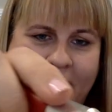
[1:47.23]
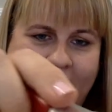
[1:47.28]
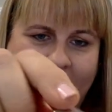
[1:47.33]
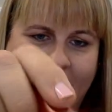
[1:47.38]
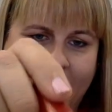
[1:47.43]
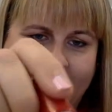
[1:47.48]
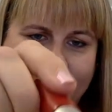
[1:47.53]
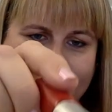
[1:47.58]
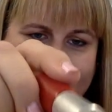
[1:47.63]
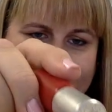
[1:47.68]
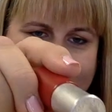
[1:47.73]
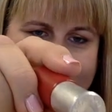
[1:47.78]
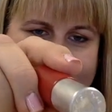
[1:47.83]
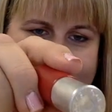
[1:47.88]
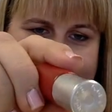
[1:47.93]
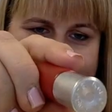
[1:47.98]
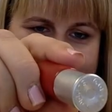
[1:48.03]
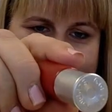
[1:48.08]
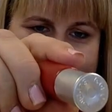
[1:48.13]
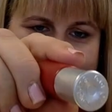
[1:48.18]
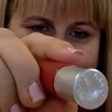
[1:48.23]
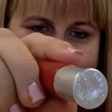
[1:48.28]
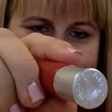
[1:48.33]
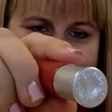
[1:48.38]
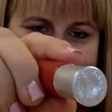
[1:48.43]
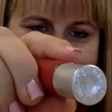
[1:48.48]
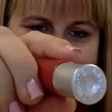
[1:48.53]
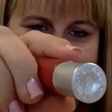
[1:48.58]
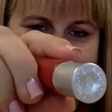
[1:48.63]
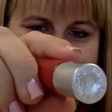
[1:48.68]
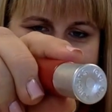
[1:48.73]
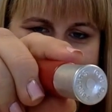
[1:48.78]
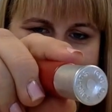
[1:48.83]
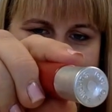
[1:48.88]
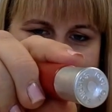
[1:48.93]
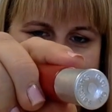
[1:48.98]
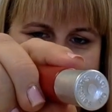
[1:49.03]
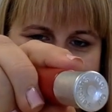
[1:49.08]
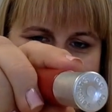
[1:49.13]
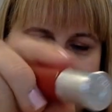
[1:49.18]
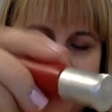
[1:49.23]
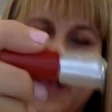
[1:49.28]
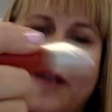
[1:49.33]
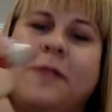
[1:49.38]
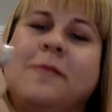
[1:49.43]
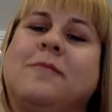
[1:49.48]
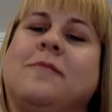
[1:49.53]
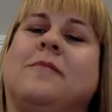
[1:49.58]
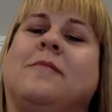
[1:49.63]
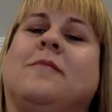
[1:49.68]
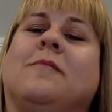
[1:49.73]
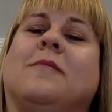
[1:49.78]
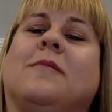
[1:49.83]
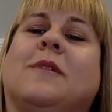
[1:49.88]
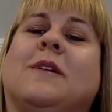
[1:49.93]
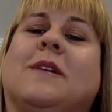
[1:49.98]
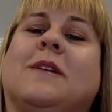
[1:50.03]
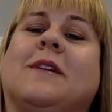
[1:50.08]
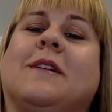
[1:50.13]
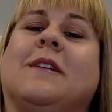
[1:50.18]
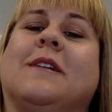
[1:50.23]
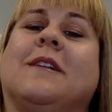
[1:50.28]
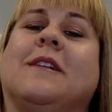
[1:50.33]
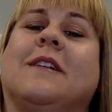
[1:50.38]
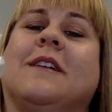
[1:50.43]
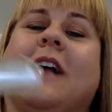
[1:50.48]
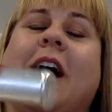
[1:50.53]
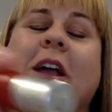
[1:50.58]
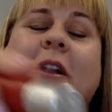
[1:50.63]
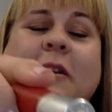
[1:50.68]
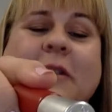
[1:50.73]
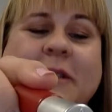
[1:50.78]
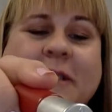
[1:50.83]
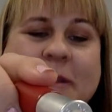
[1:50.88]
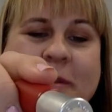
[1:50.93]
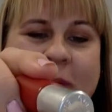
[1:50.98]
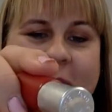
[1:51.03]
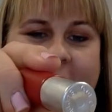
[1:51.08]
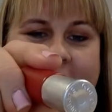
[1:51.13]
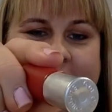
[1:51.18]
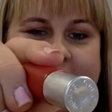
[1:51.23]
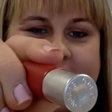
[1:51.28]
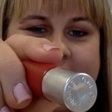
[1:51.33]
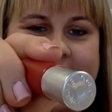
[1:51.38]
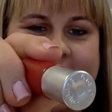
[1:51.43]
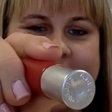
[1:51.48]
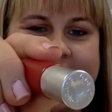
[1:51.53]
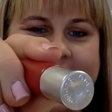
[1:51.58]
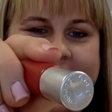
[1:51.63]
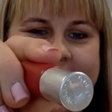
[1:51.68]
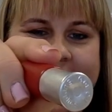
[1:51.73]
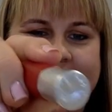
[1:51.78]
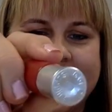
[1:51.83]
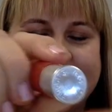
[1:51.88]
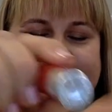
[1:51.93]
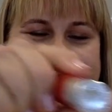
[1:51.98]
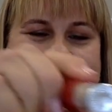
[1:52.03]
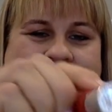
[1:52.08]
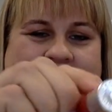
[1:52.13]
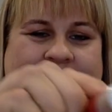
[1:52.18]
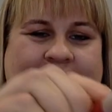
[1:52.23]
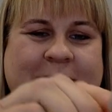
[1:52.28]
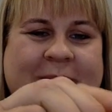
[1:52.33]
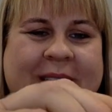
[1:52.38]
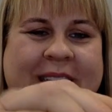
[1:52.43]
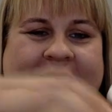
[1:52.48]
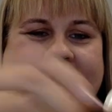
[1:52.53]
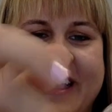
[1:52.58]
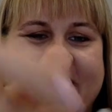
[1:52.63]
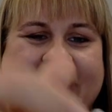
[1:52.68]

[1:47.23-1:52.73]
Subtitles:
Has made got all the supplies right out there on the top.